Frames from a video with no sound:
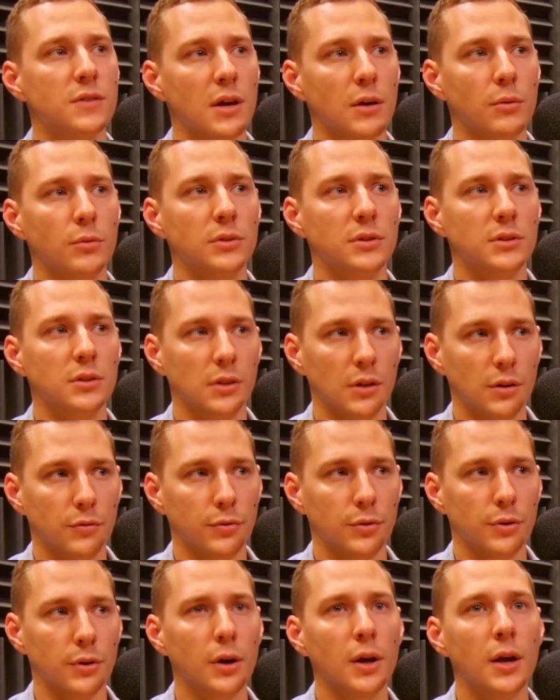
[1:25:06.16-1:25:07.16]
they would
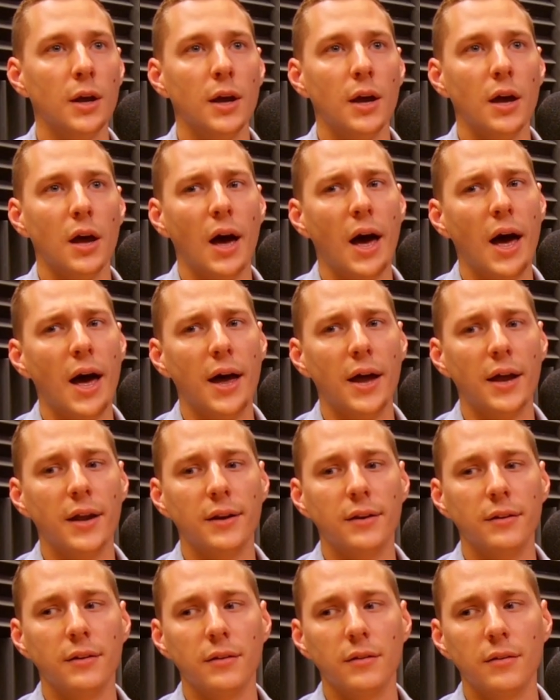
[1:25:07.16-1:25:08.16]
deliver,
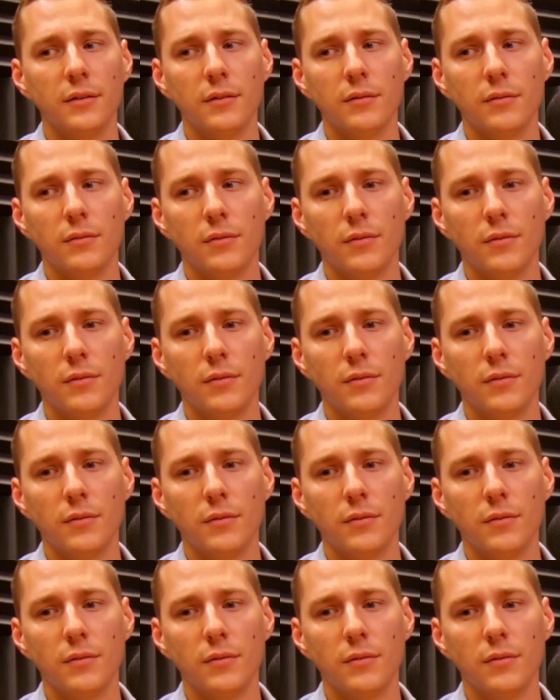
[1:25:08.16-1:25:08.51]
and